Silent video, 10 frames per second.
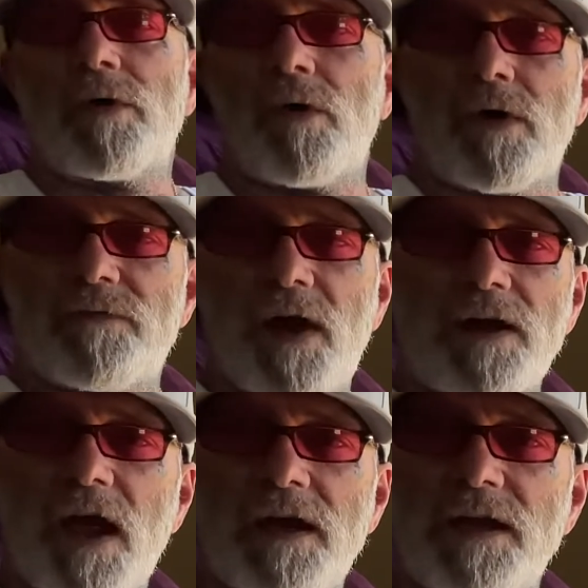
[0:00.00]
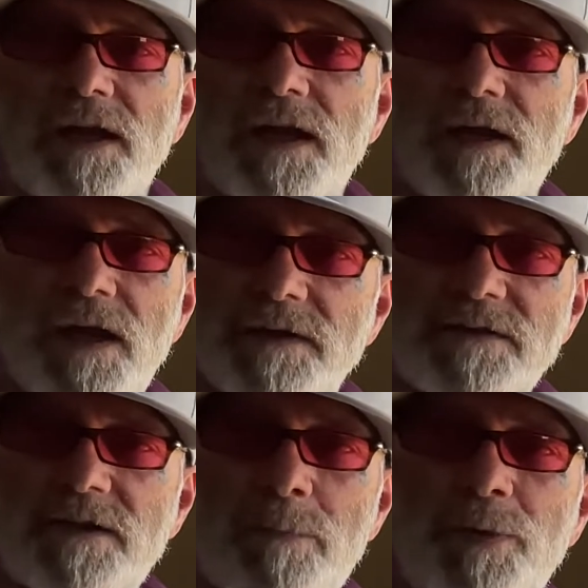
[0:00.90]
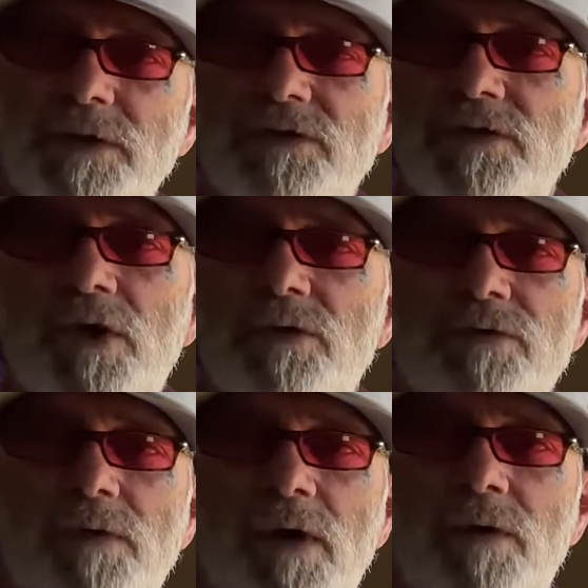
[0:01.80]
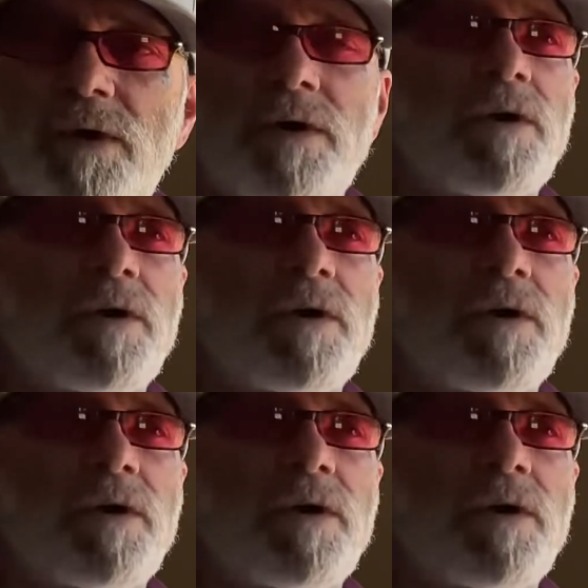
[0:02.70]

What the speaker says: or if I got to get a separate snow thrower